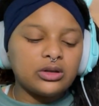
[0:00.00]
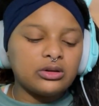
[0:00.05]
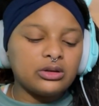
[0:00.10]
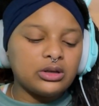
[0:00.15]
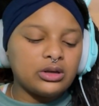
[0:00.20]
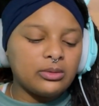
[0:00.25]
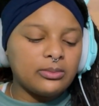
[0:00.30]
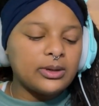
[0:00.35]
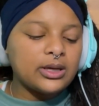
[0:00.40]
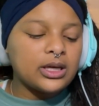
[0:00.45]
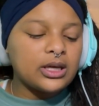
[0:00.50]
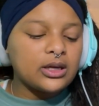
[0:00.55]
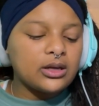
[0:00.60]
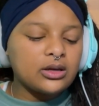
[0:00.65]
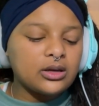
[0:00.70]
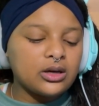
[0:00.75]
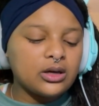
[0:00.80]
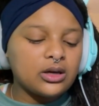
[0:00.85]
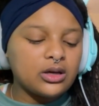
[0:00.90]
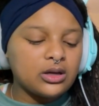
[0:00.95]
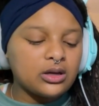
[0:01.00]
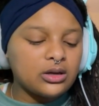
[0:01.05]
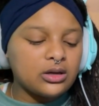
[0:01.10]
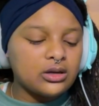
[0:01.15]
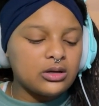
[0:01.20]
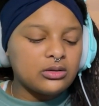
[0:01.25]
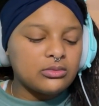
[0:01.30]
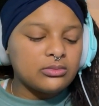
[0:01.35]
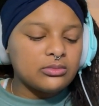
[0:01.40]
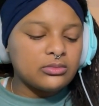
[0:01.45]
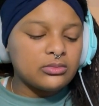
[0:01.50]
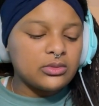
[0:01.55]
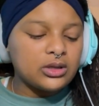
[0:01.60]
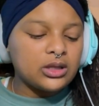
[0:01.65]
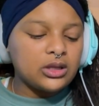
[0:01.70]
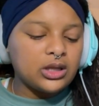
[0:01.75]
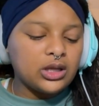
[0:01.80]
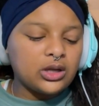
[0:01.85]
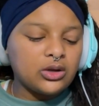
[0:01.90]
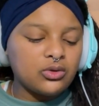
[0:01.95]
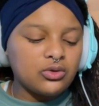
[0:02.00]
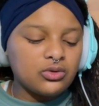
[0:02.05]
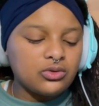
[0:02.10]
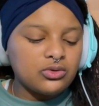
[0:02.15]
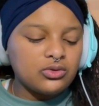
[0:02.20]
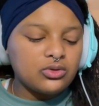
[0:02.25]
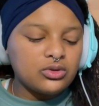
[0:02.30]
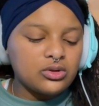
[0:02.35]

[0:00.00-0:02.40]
little bit, and then Cruz